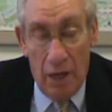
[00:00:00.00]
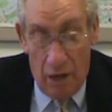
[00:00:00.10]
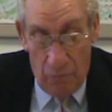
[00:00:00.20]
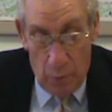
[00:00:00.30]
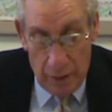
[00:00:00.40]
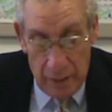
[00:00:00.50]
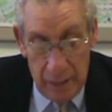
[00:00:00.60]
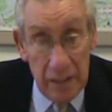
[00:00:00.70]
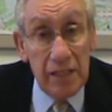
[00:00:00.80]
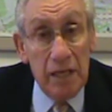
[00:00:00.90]
of what
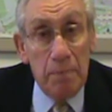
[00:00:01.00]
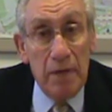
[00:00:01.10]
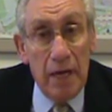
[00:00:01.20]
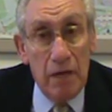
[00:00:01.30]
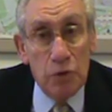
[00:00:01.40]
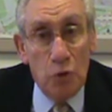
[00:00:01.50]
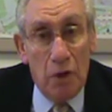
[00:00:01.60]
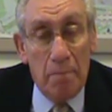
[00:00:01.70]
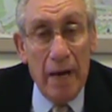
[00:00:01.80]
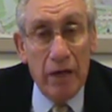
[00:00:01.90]
edTPA is
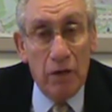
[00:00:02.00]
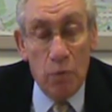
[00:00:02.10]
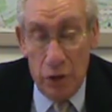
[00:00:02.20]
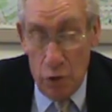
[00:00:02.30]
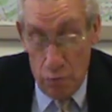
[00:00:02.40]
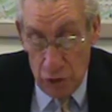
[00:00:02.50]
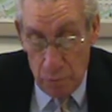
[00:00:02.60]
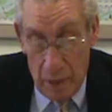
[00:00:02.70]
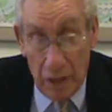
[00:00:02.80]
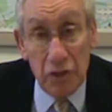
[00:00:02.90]
all about and what your
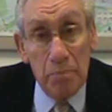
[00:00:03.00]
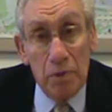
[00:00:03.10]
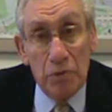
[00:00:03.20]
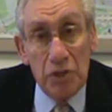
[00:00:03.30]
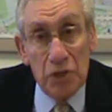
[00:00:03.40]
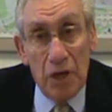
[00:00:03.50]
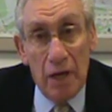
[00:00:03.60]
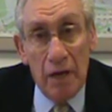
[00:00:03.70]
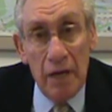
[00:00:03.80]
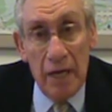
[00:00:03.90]
responsibilities
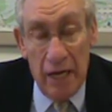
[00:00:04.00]
are